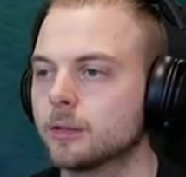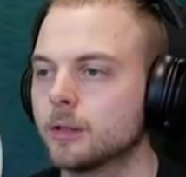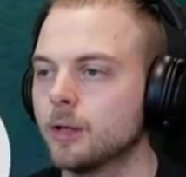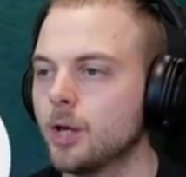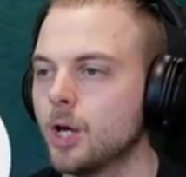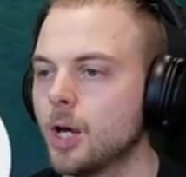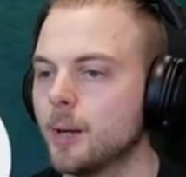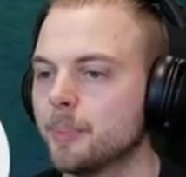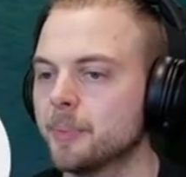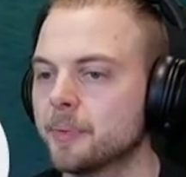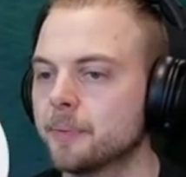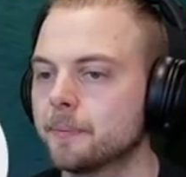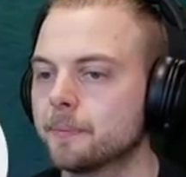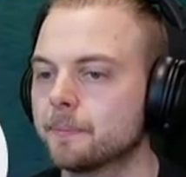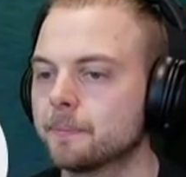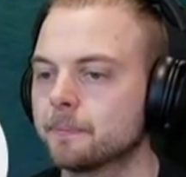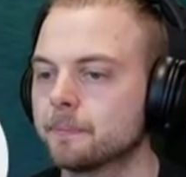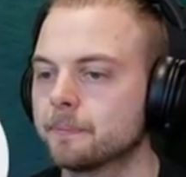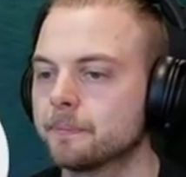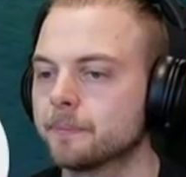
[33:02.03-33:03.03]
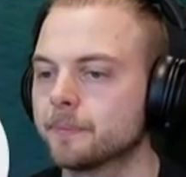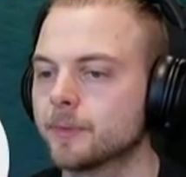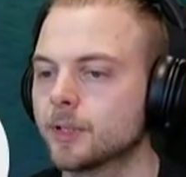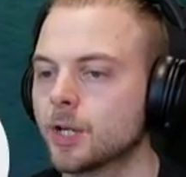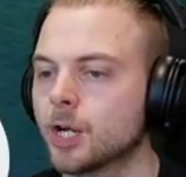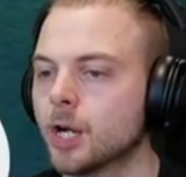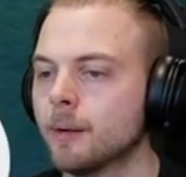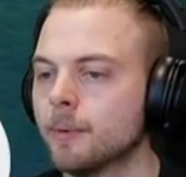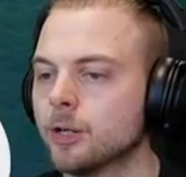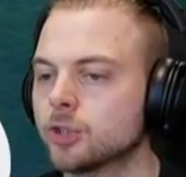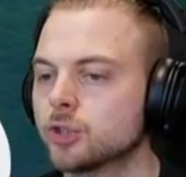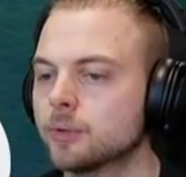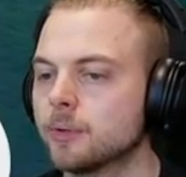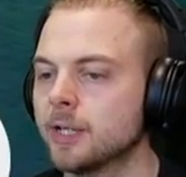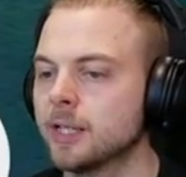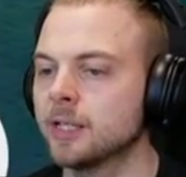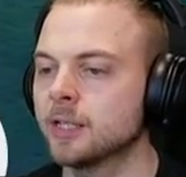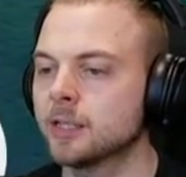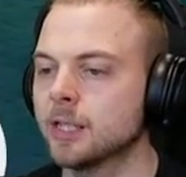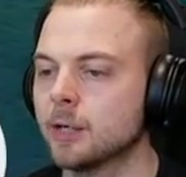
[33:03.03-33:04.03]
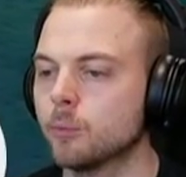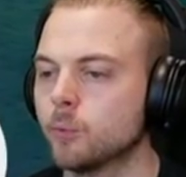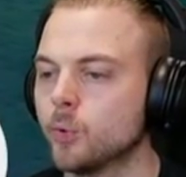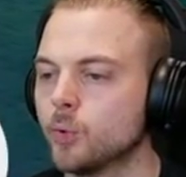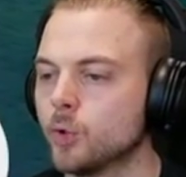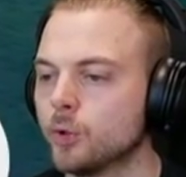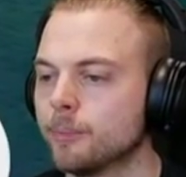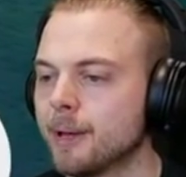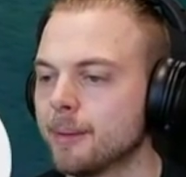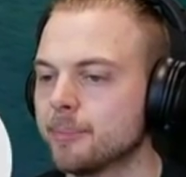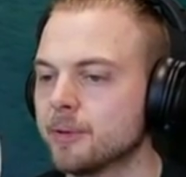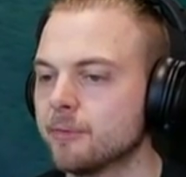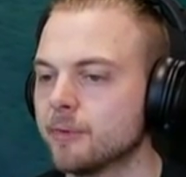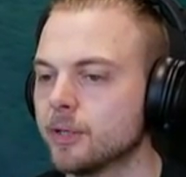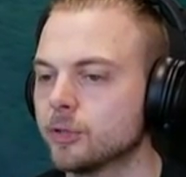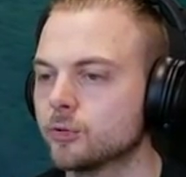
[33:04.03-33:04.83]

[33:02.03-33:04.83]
Hop! Come on, Squiddy! That ruler might be real